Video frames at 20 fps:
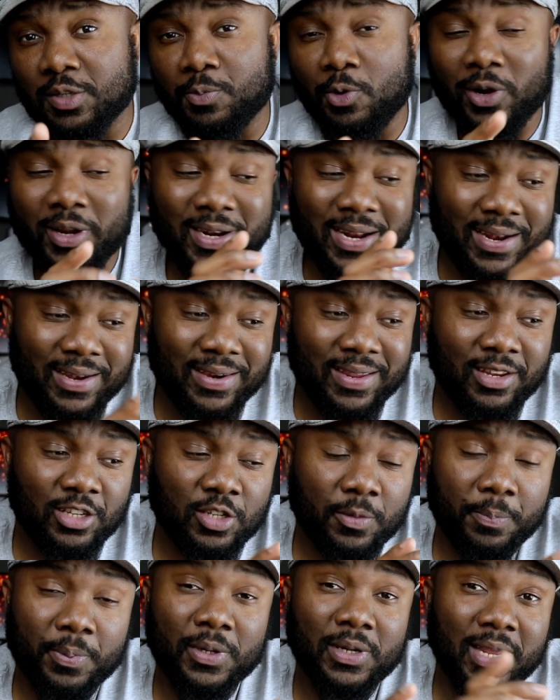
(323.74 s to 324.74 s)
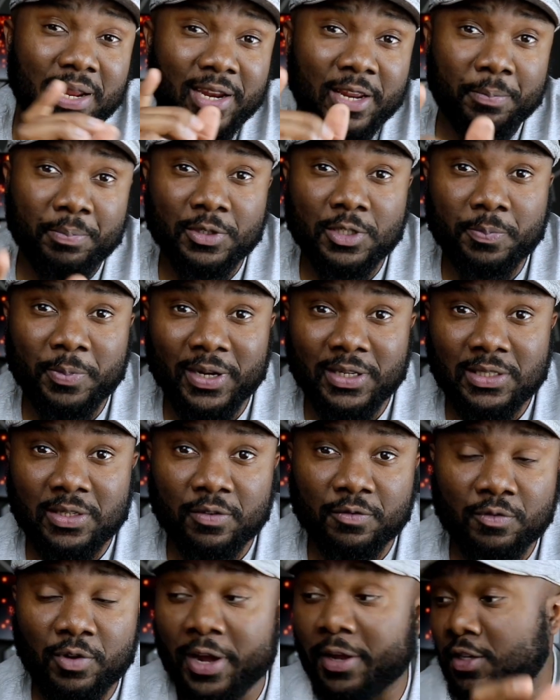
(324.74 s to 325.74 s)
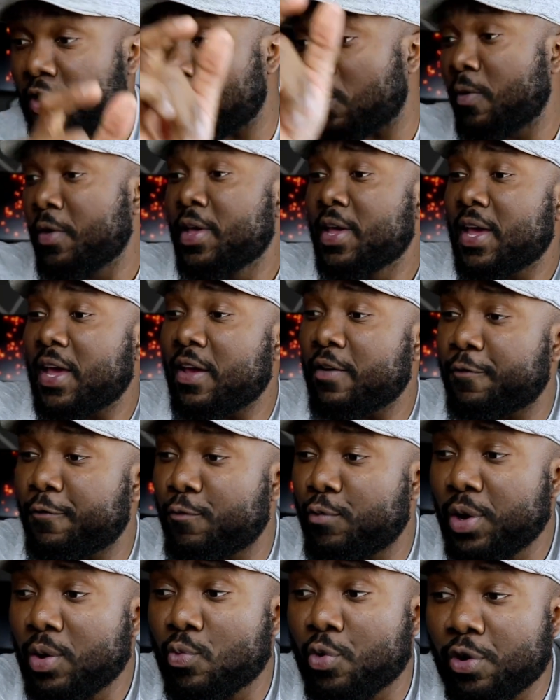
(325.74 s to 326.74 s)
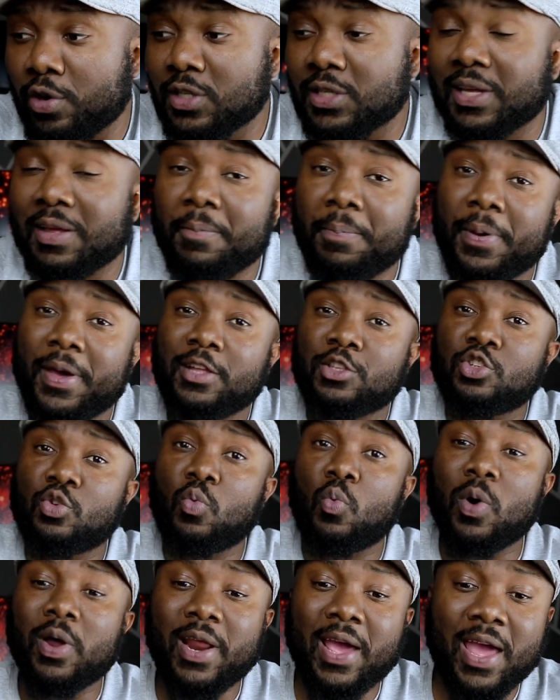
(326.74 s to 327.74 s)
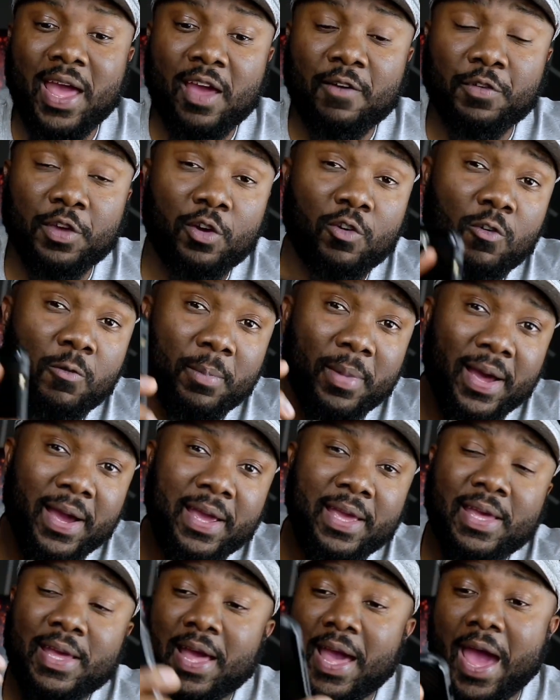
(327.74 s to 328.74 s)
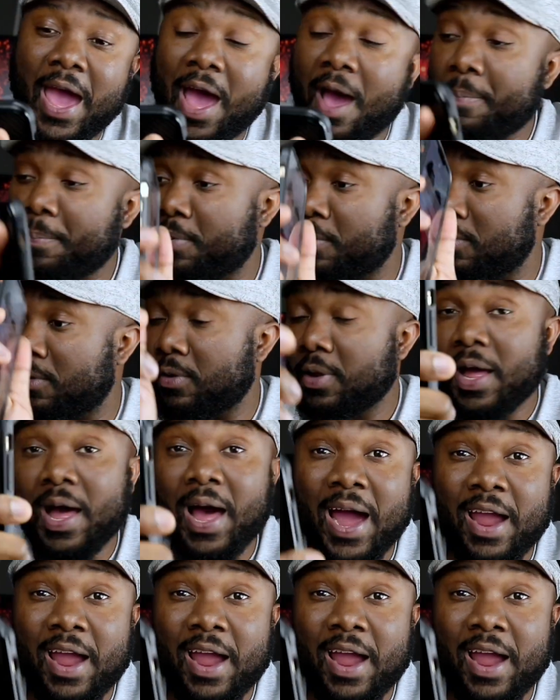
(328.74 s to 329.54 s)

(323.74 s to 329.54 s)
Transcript: small, and I need to put that in perspective, right? So if we were to compare to what I have here on my Apple